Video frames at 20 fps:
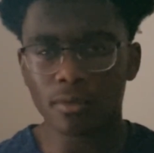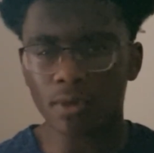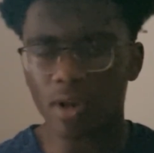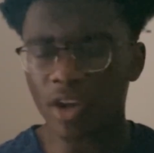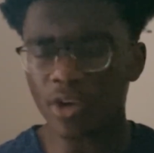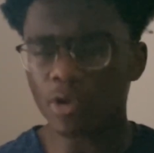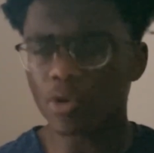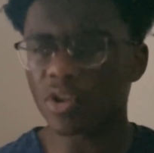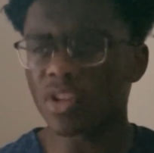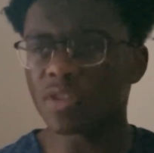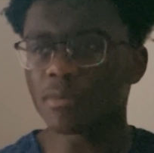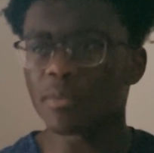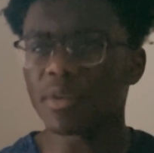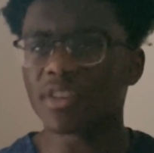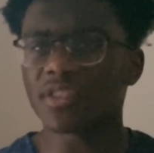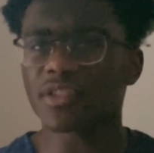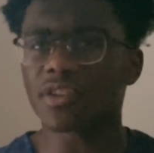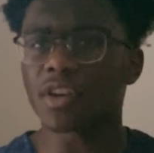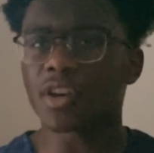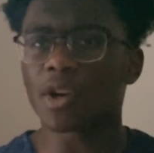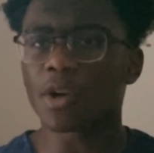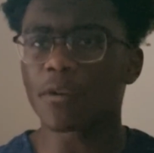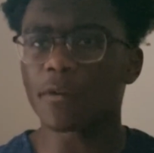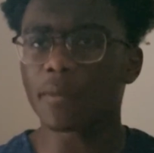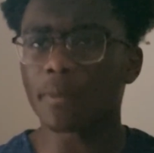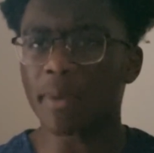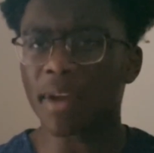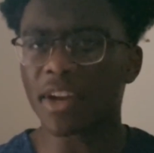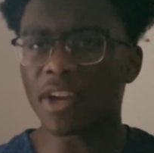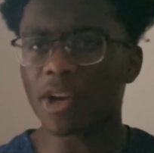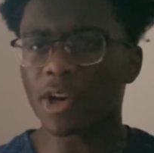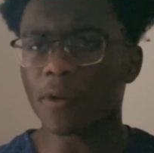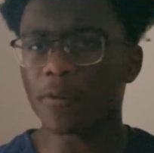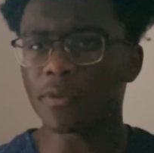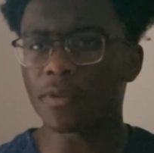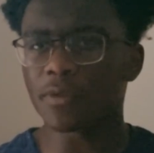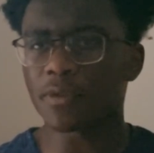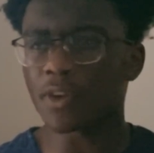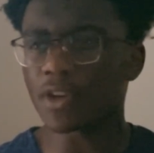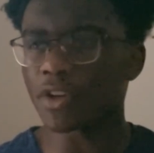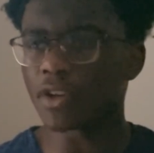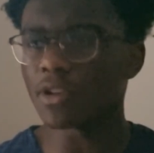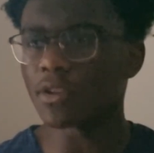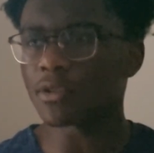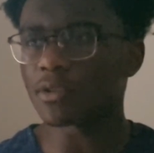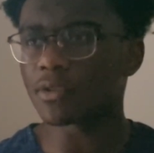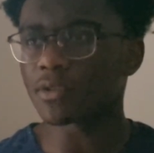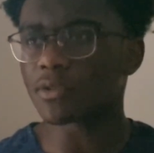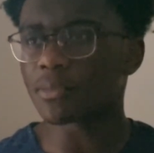I don't need mental health. Mental health is for girls.